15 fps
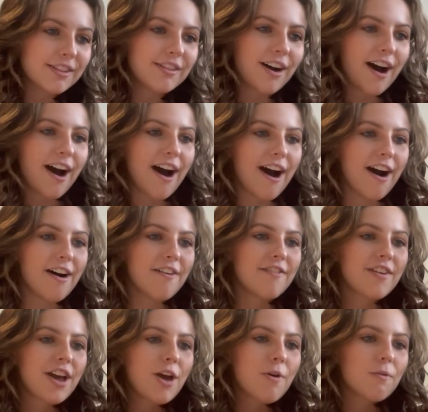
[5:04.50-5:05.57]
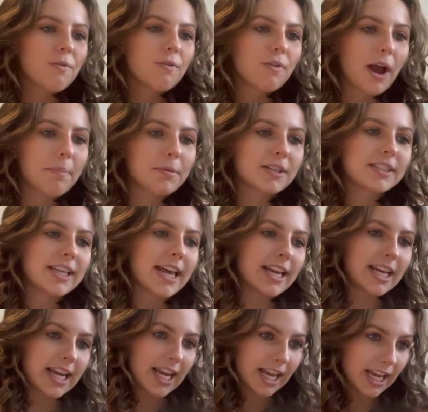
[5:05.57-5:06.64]
love,
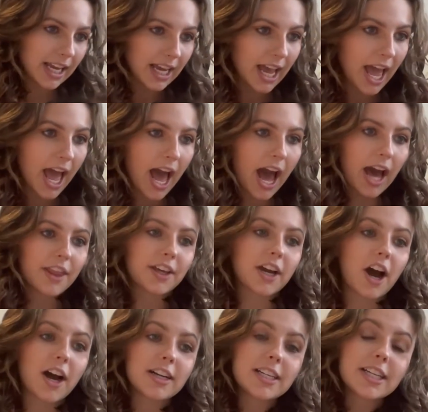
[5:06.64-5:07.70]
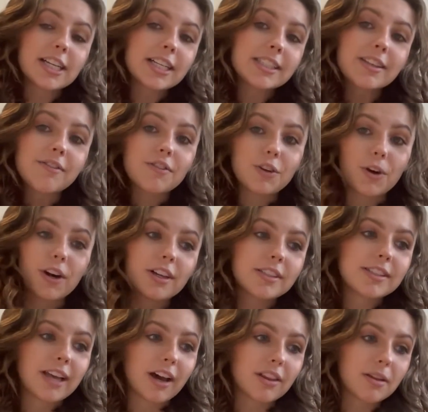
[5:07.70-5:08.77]
representing the continents of North,
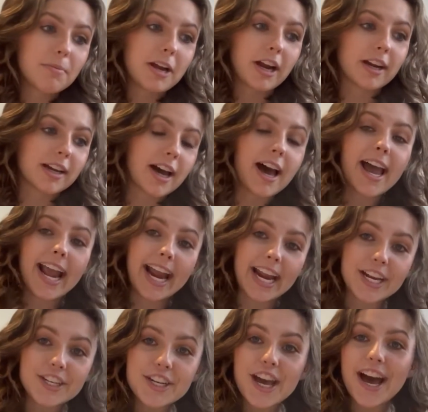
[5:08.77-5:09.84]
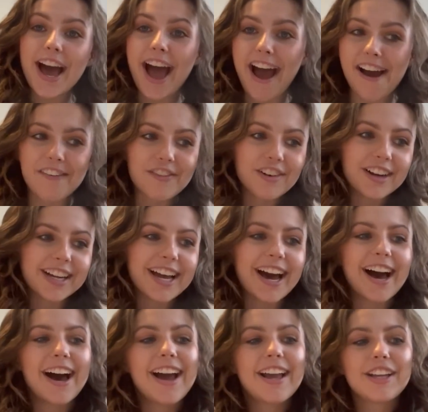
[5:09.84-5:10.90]
South America, Asia,
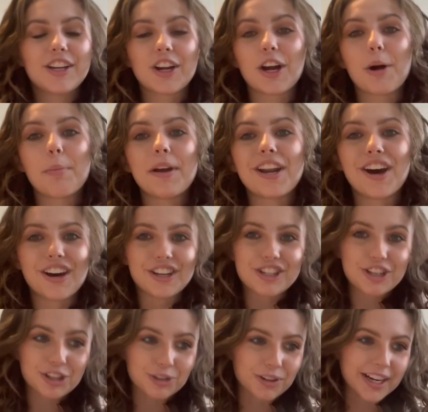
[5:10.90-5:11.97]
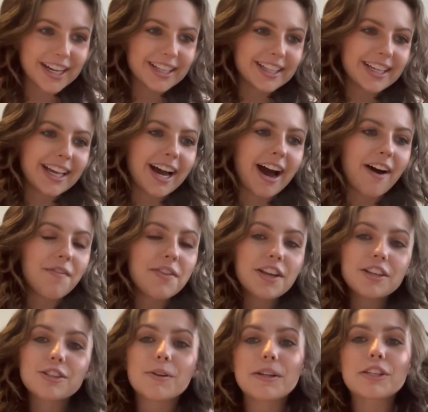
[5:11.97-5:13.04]
Africa, Europe, and Australia.
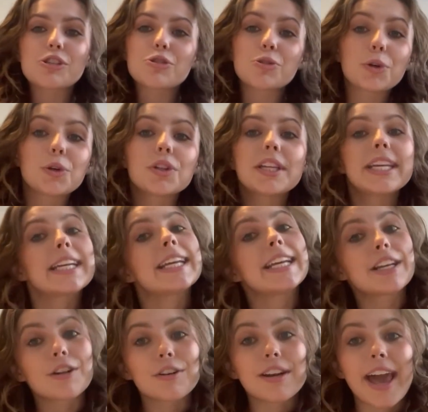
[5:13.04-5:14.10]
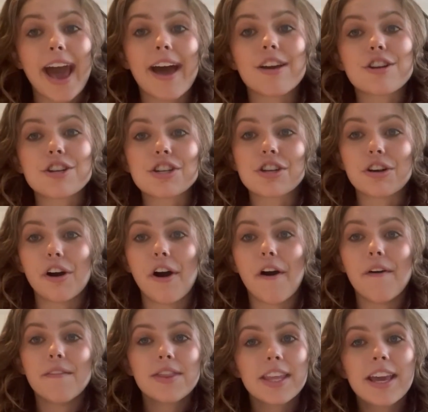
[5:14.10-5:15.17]
So it's truly an
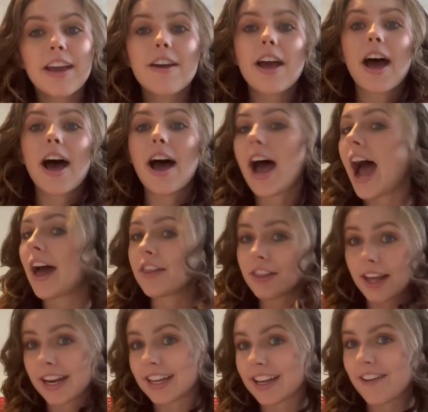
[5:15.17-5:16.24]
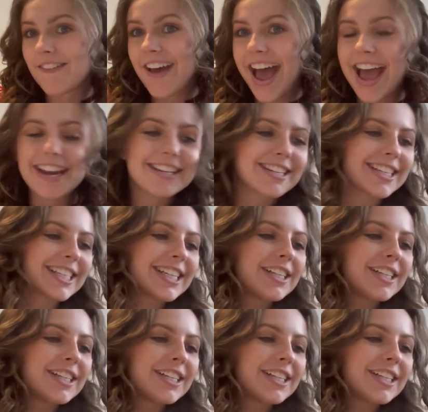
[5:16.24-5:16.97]
international athletic event.